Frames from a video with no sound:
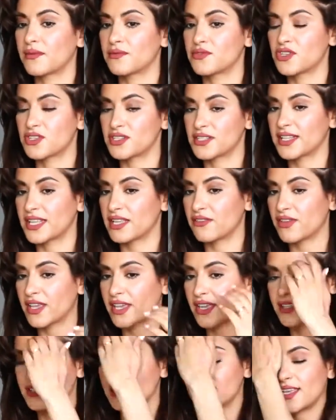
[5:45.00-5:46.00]
I'm just
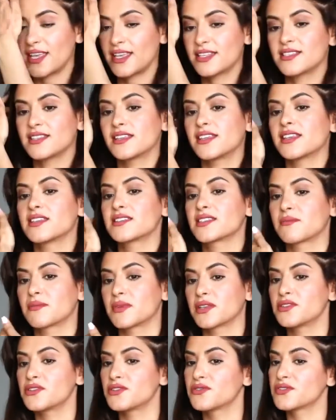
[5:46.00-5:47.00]
leaving it as it is.
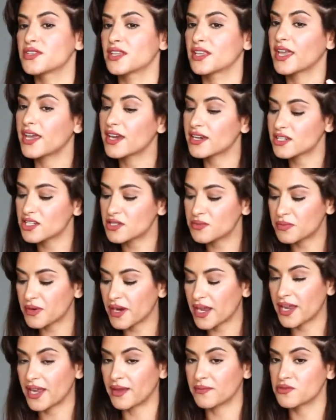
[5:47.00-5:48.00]
I'm not using
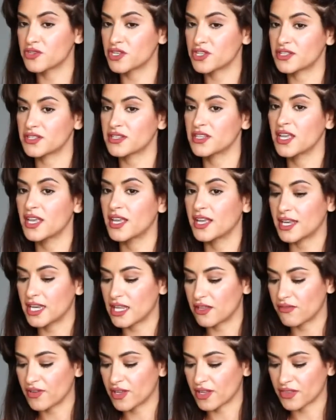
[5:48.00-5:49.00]
hairspray, I'm just
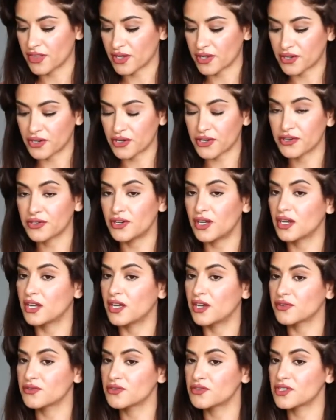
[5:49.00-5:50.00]
leaving the curl
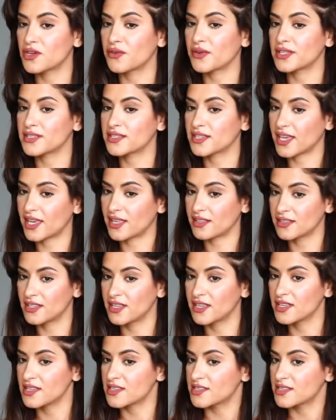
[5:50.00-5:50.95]
alone so it can